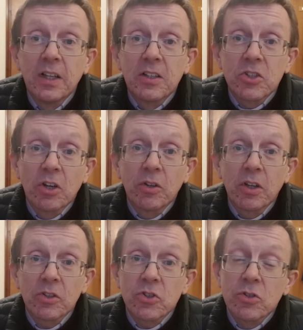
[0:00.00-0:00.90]
So it
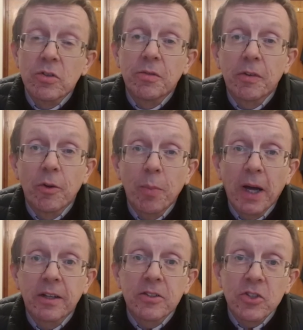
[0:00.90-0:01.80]
costs
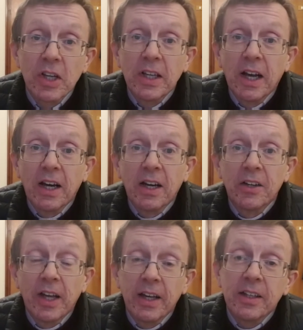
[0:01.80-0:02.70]
£250 a
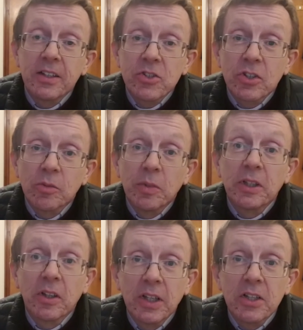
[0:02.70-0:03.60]
day to meet
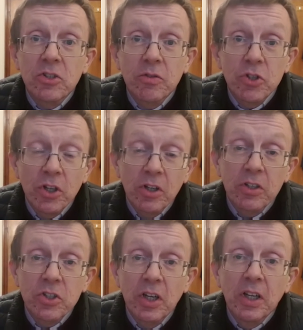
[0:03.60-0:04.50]
the needs of the
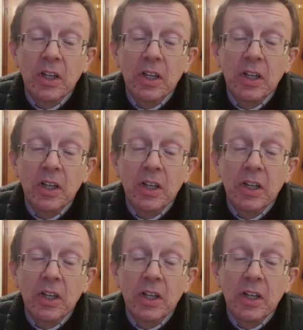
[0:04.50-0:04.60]
church,